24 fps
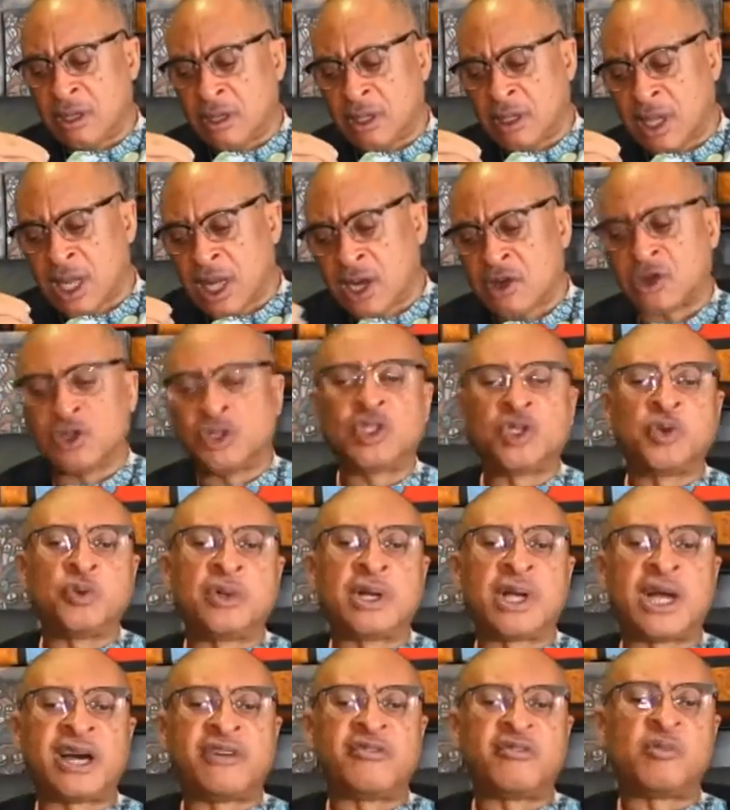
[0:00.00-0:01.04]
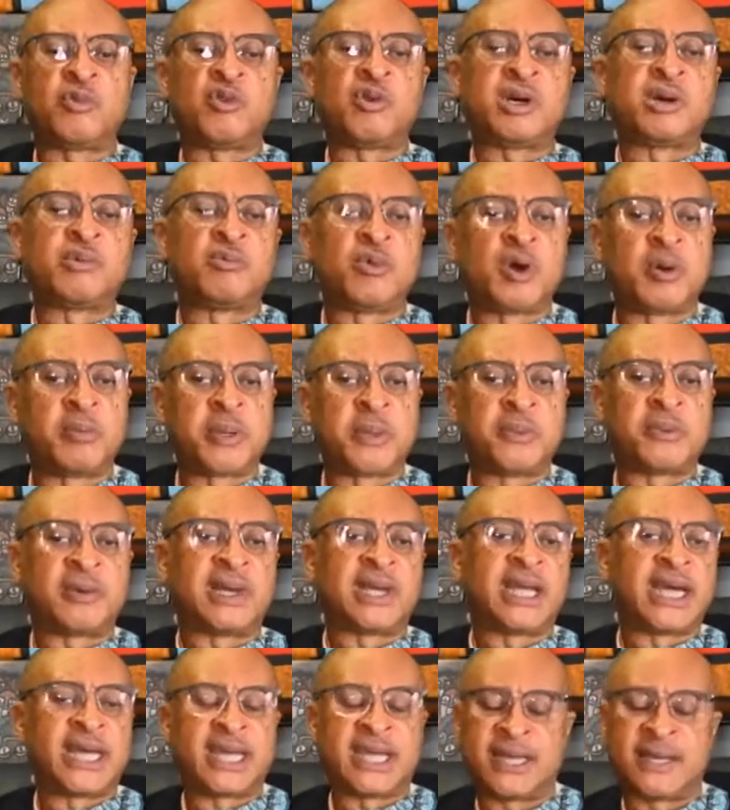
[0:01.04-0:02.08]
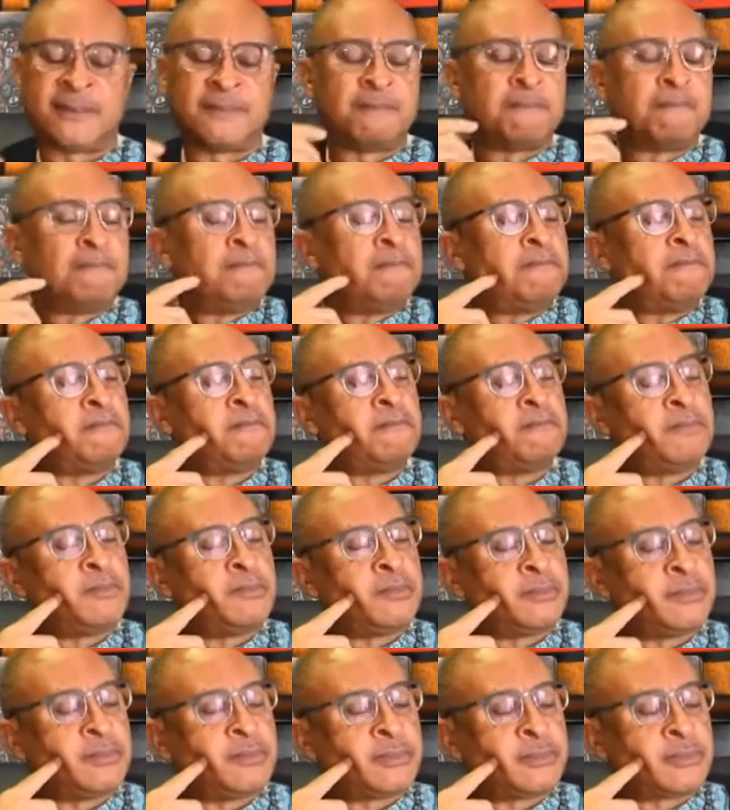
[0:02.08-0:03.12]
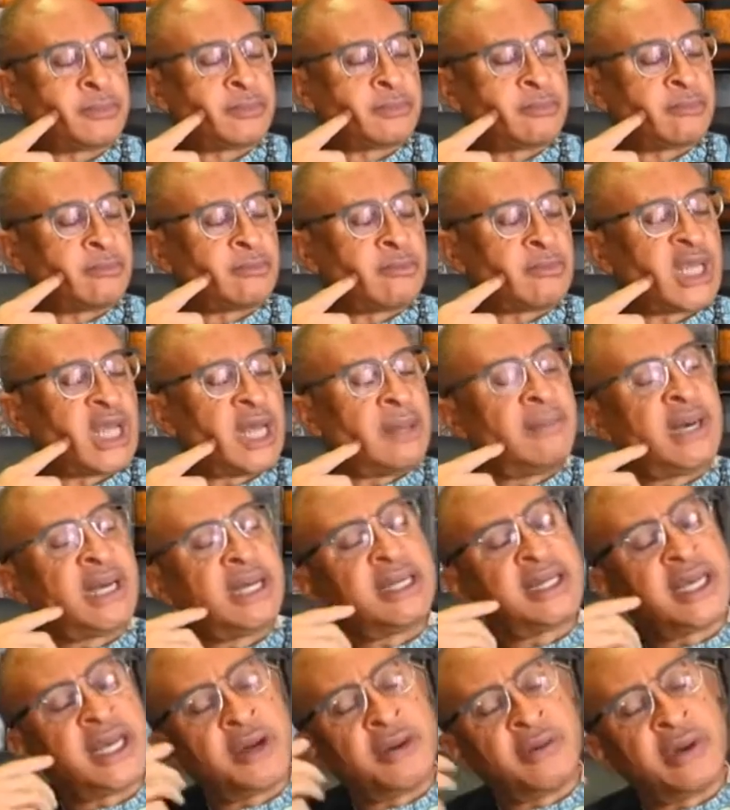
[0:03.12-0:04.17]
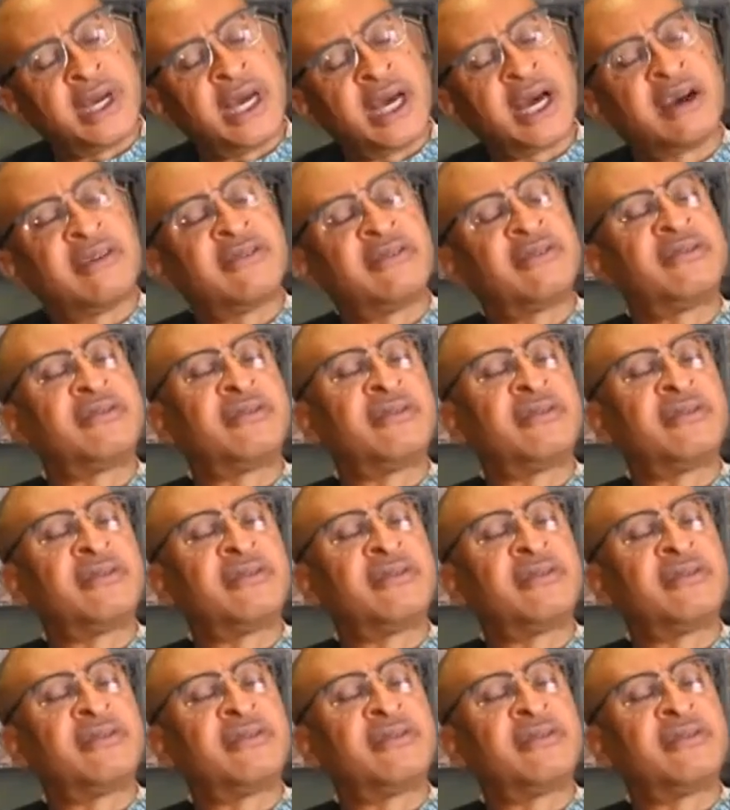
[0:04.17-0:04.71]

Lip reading: Our country will have more and more people like him. And by the time we have